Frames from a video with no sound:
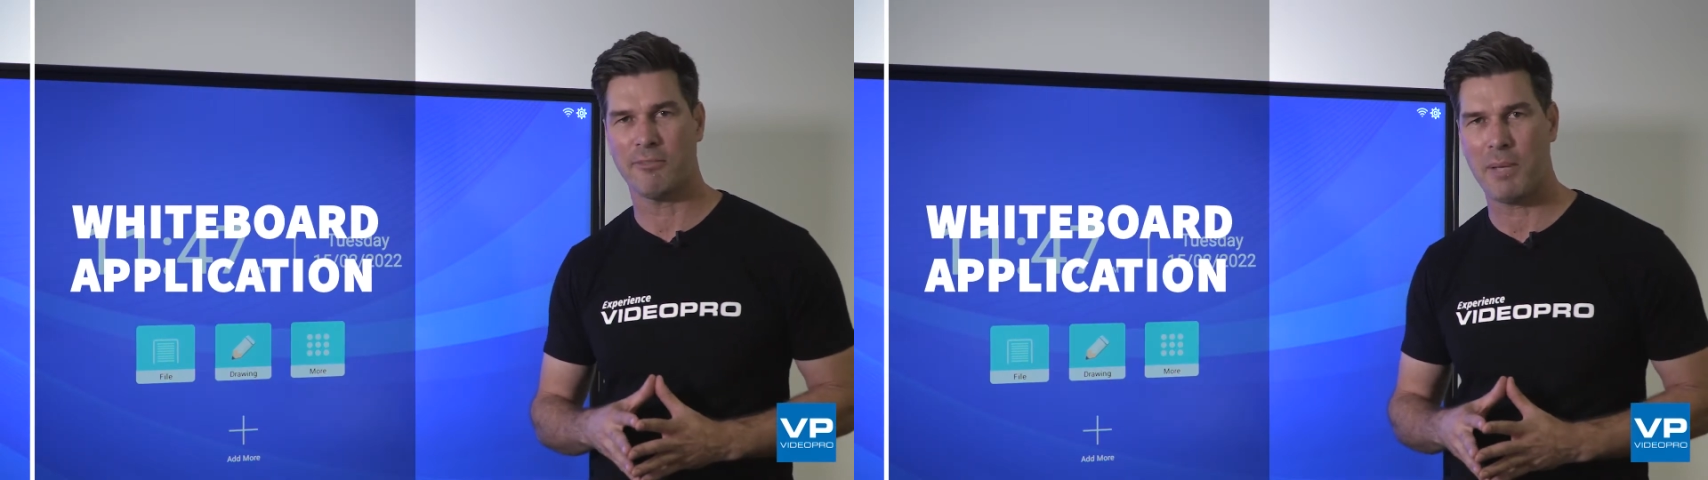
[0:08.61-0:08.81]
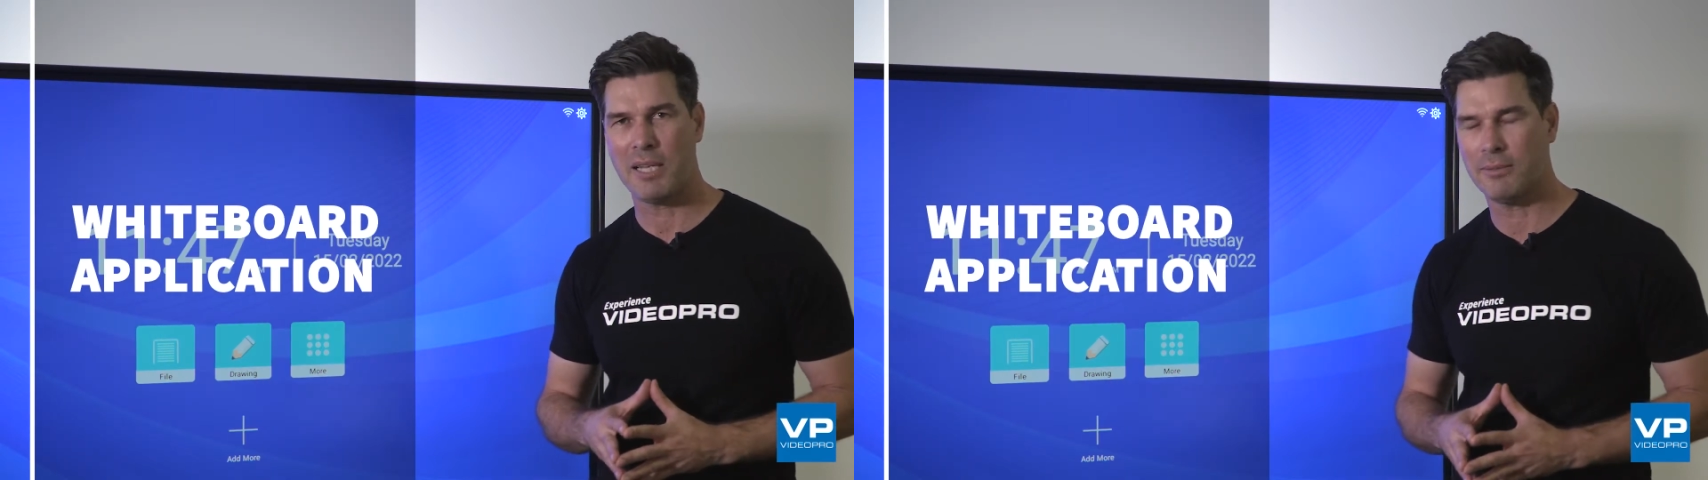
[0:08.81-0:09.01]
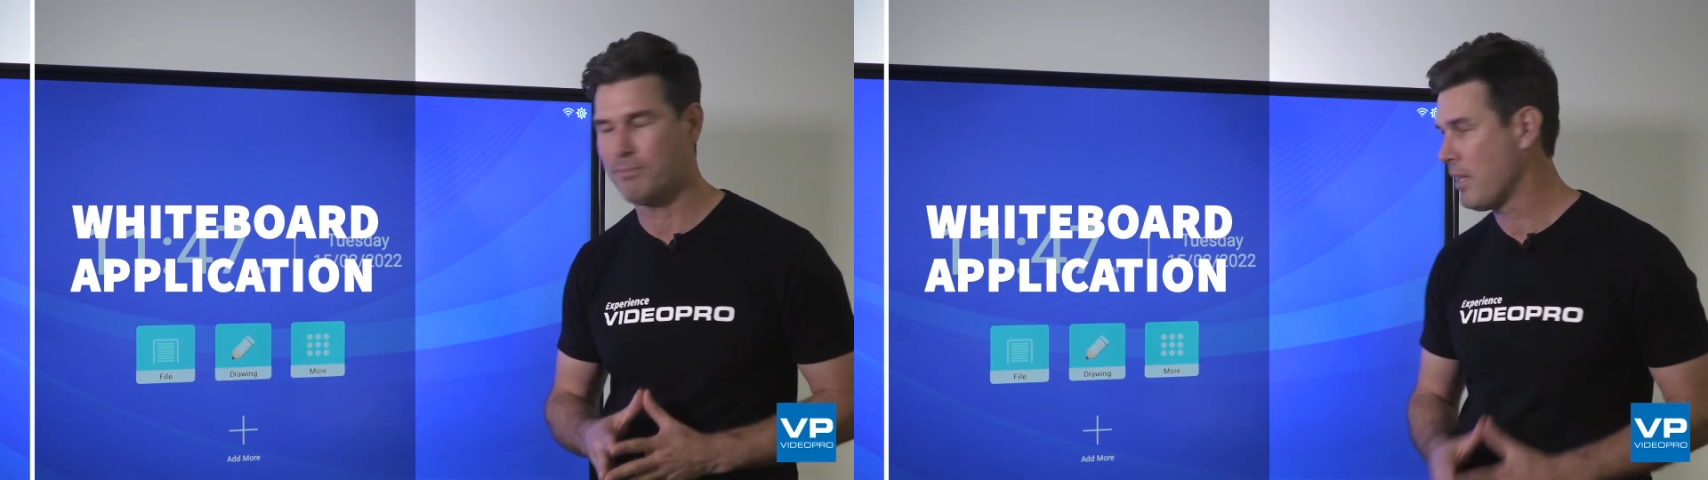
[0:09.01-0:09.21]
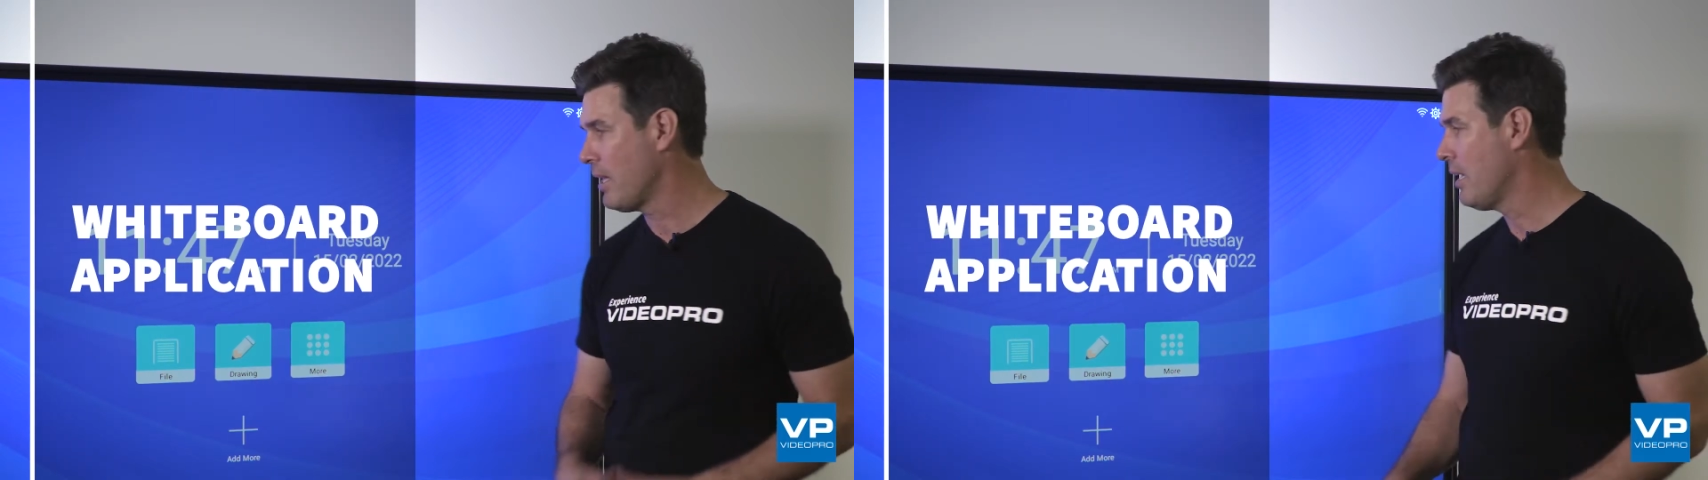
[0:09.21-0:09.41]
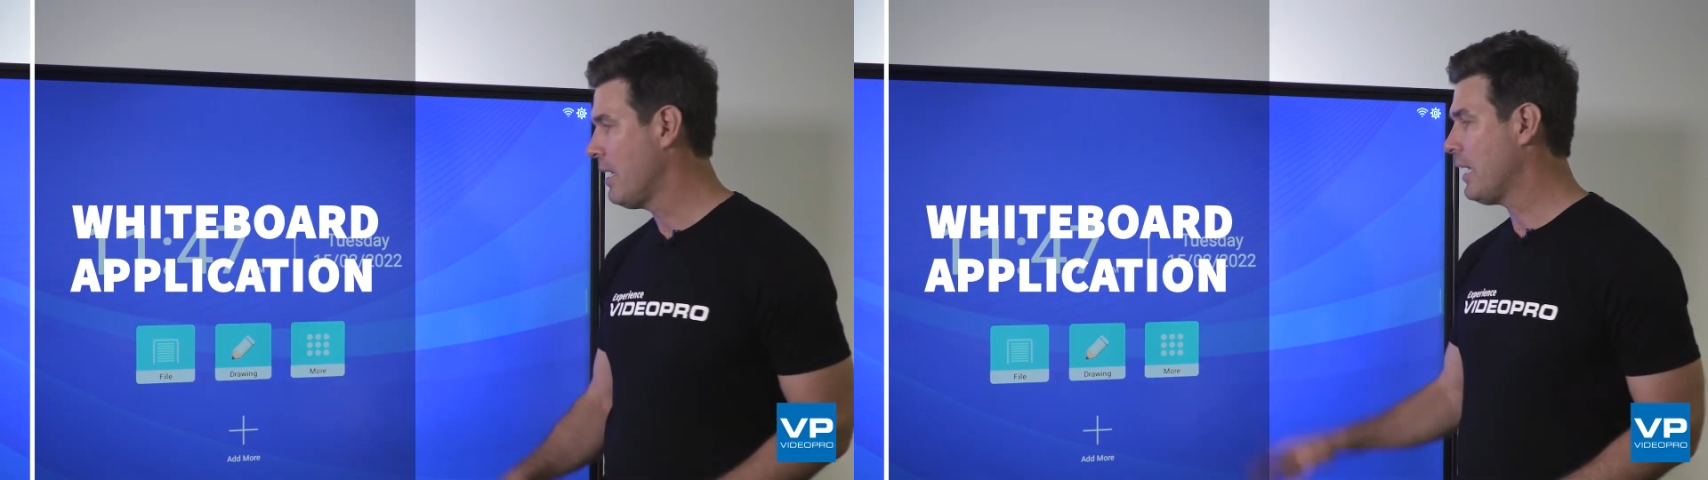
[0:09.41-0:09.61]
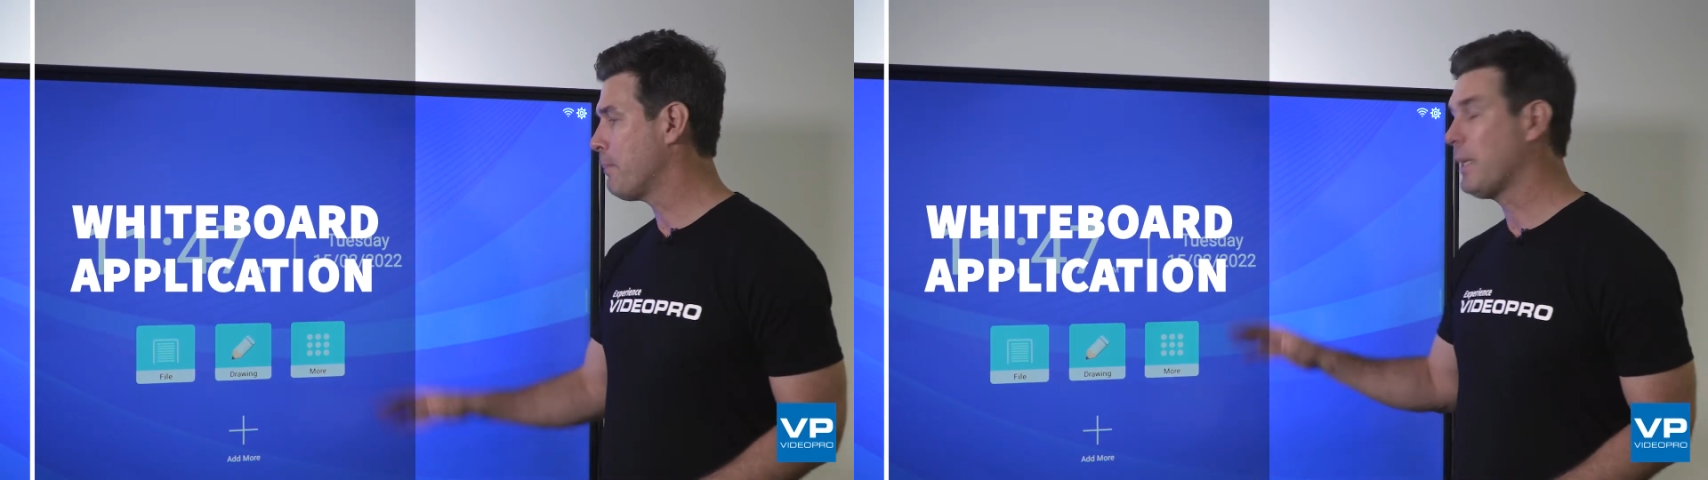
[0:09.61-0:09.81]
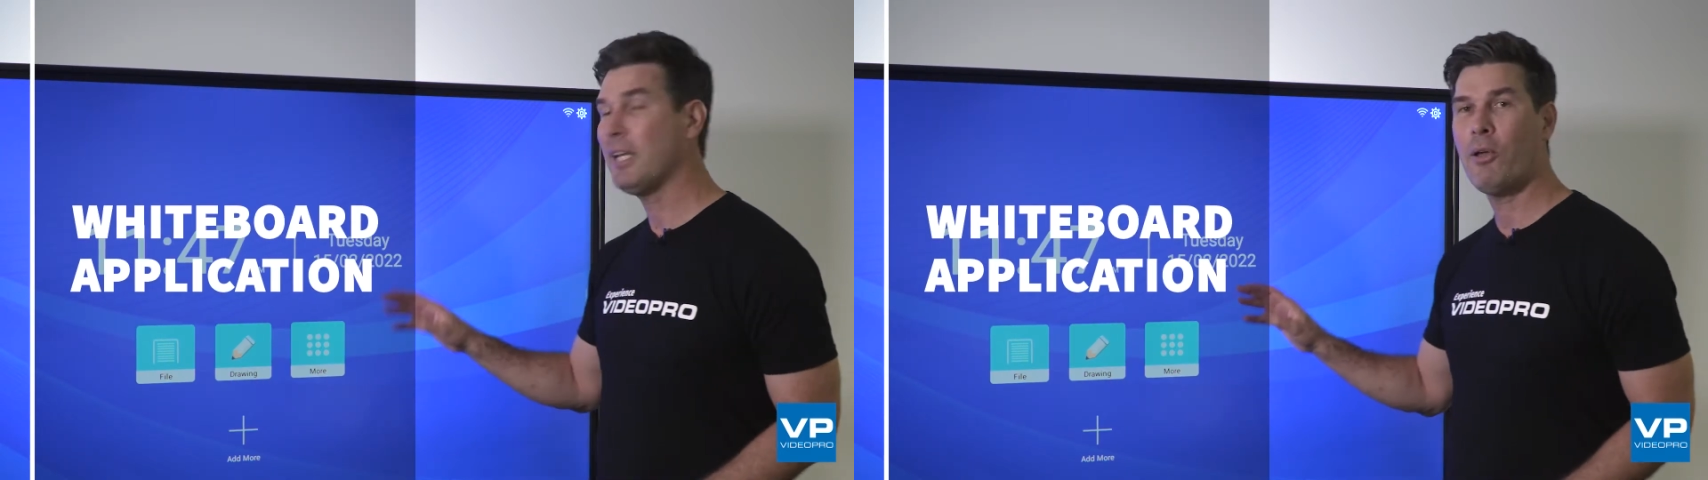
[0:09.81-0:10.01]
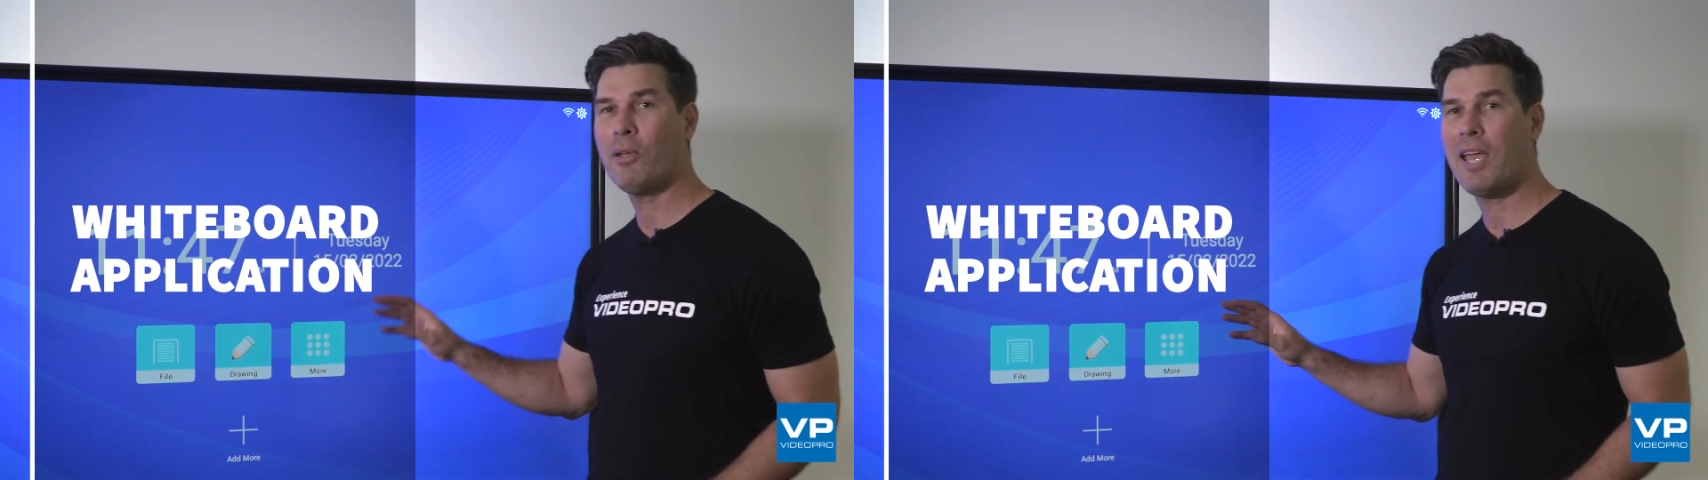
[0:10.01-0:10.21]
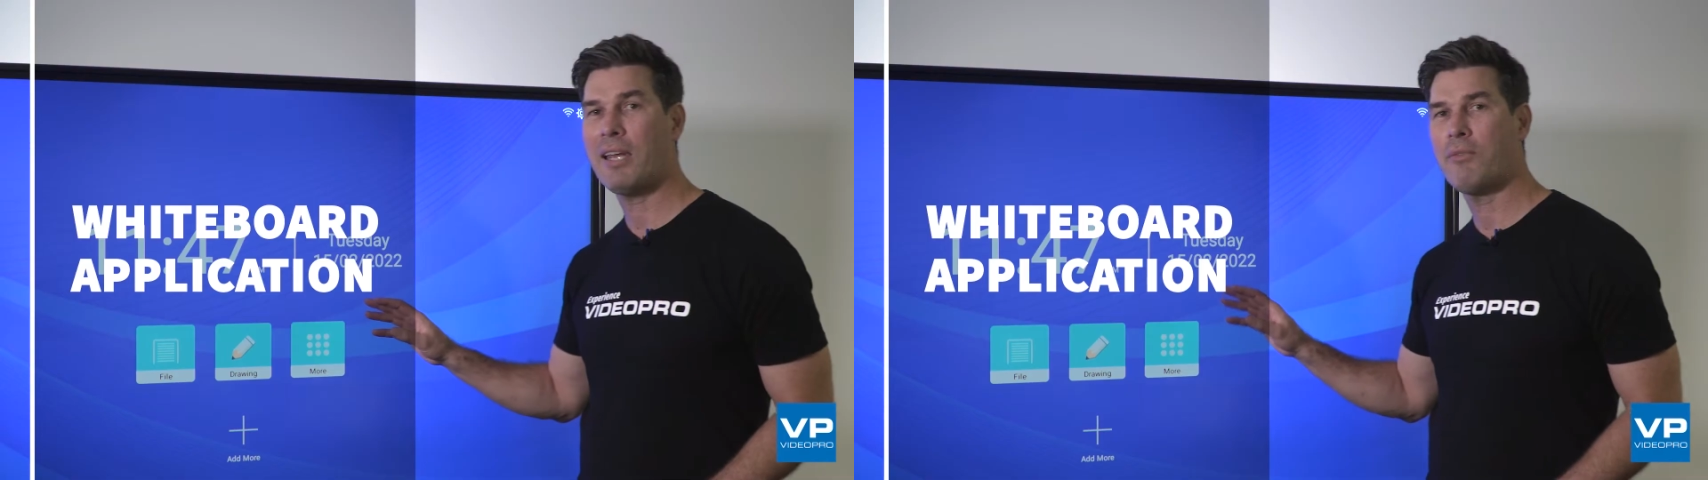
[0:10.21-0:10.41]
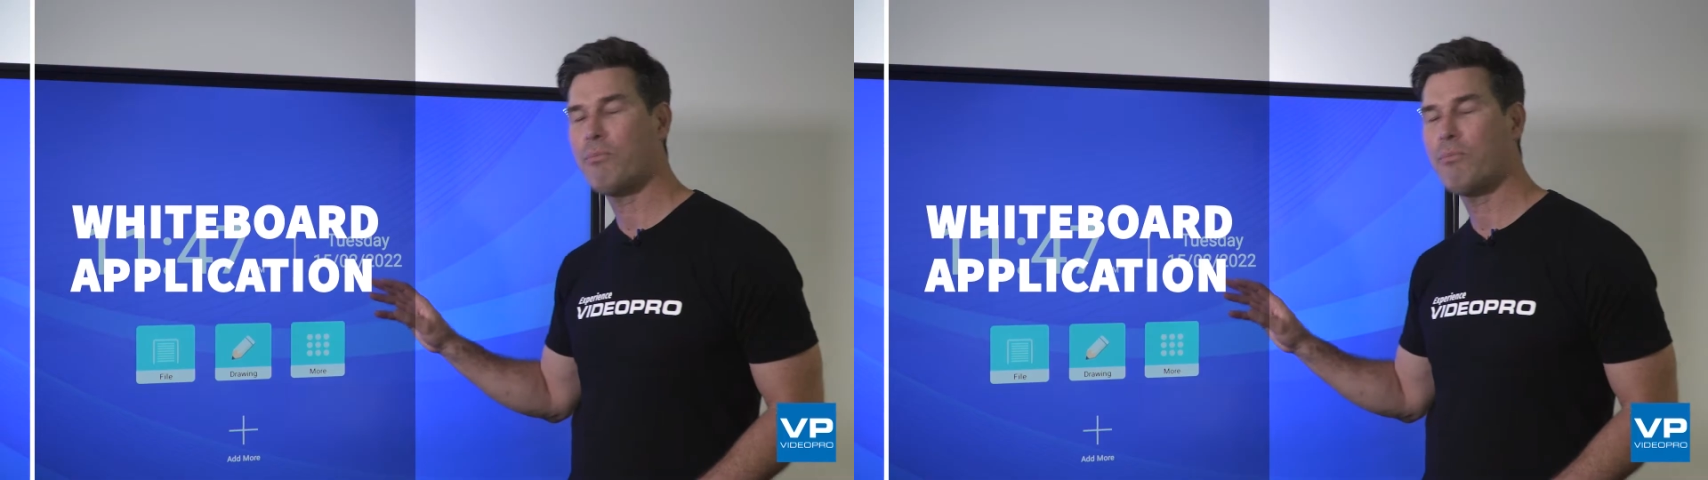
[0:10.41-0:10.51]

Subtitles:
panel. It can be located